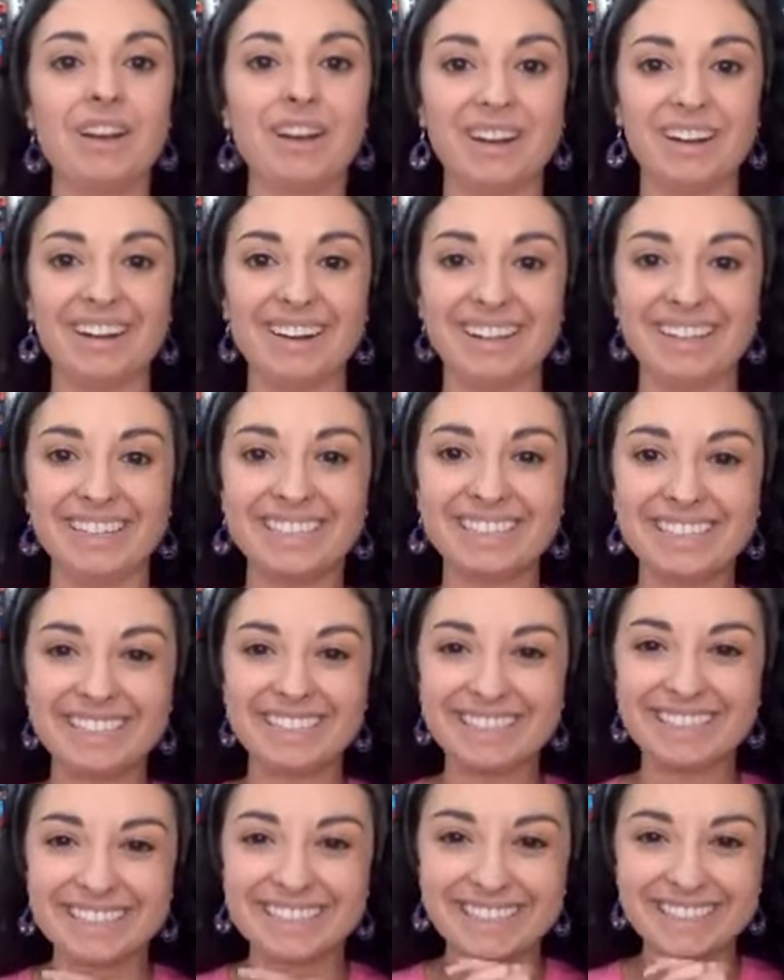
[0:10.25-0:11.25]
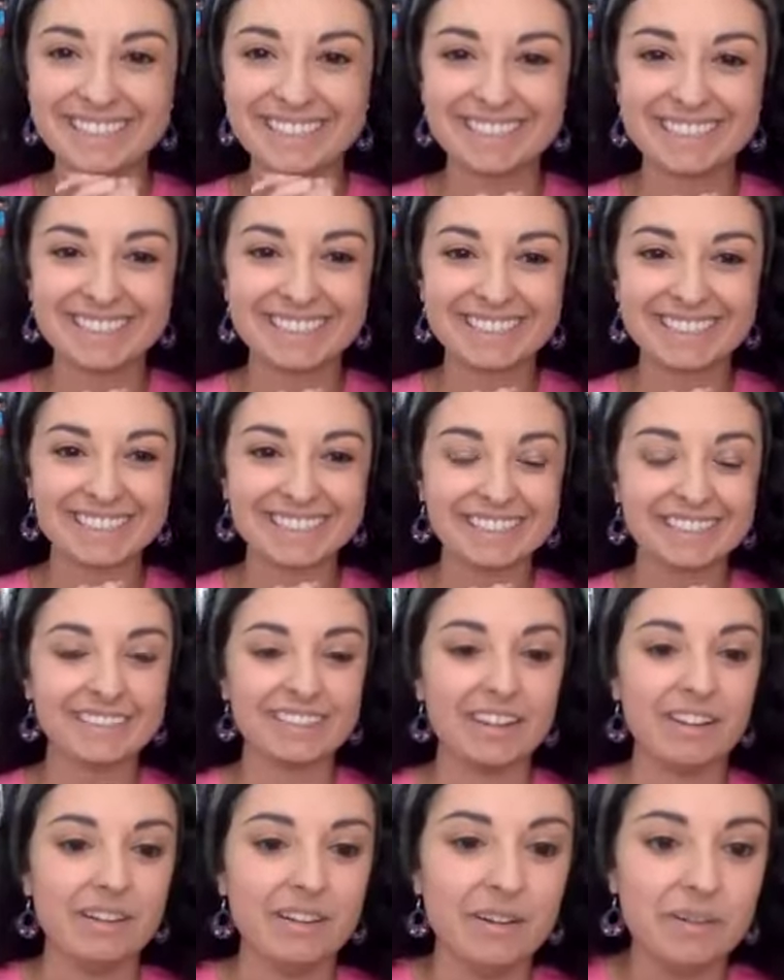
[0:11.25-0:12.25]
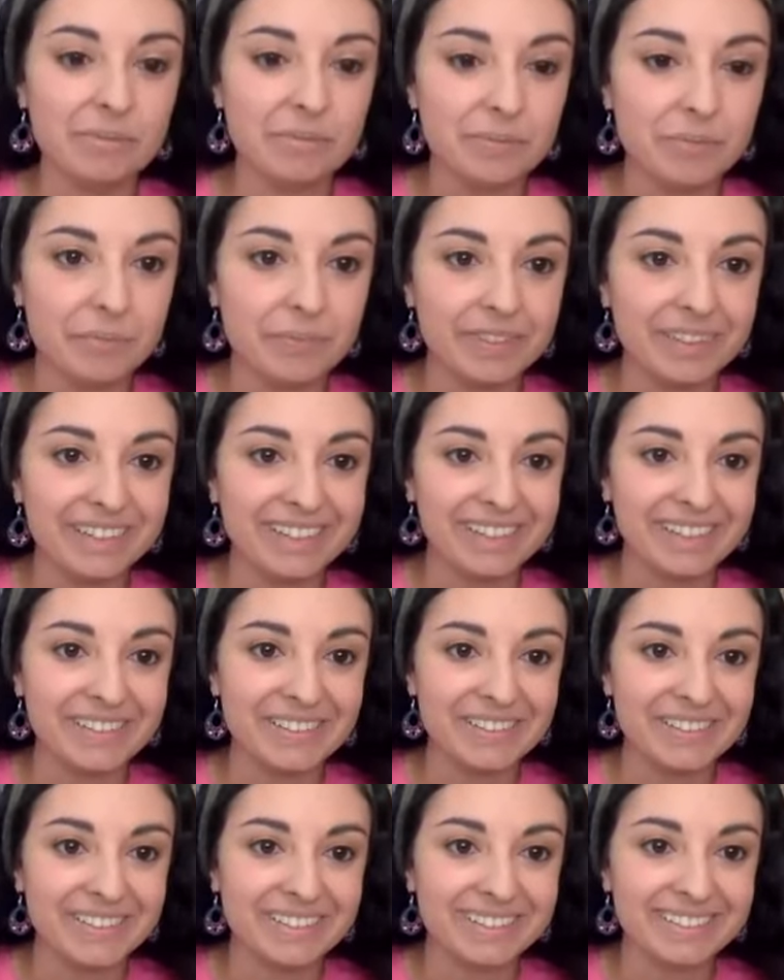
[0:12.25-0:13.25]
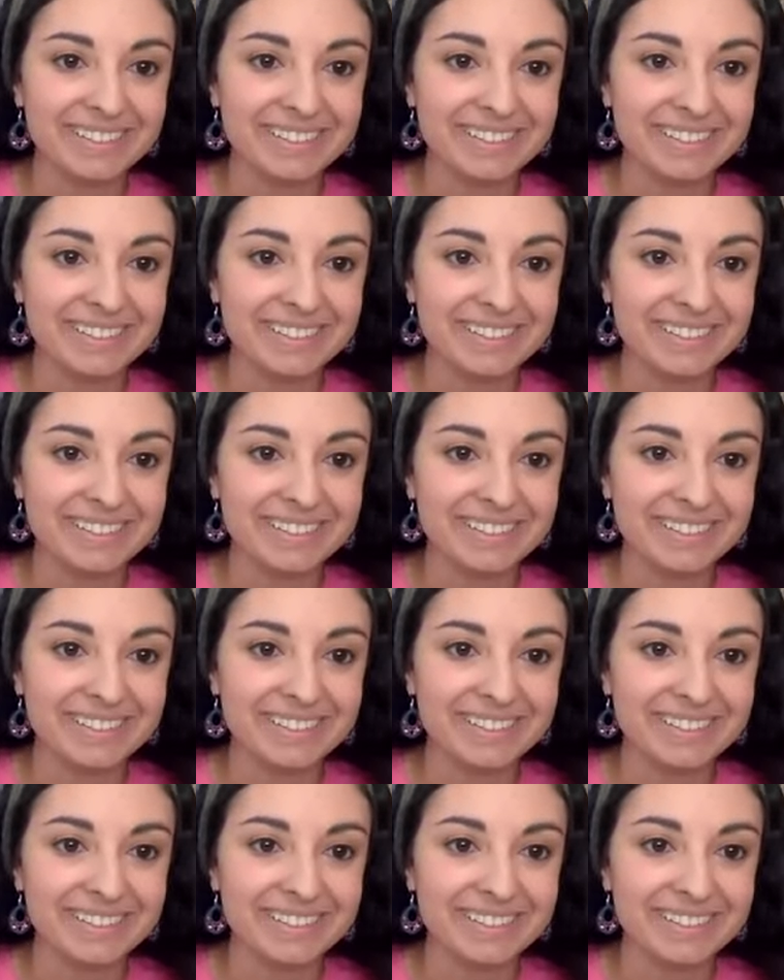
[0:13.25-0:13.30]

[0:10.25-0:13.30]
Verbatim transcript: heard, oh, there it goes.